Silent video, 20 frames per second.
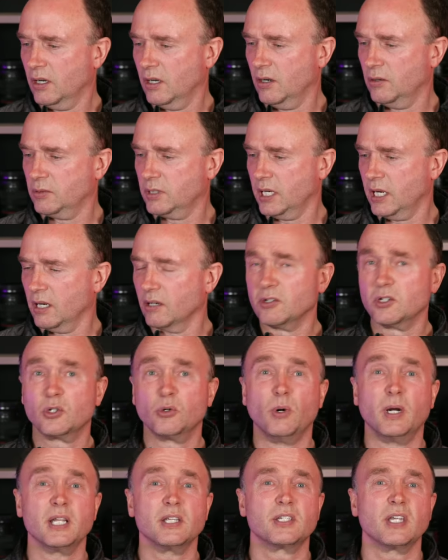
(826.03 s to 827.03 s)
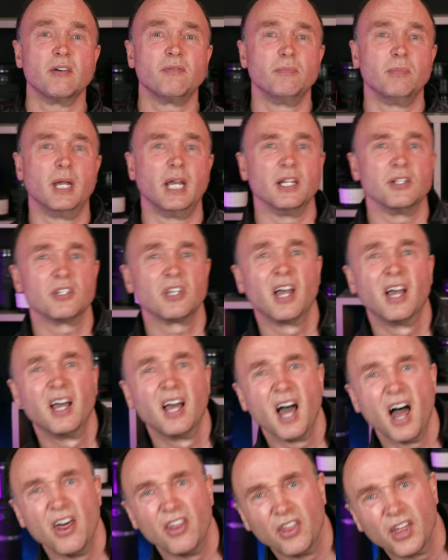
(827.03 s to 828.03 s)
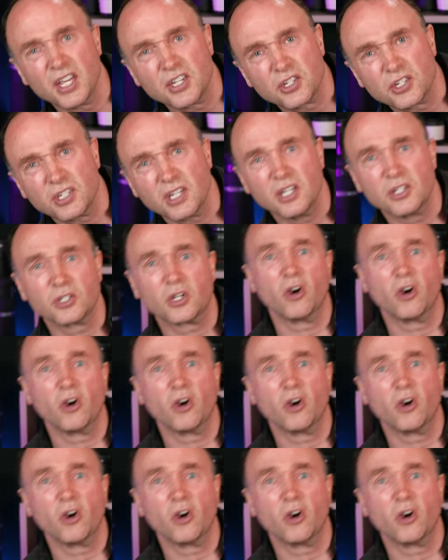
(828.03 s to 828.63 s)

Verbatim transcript: Oh dear, 27 minutes. This is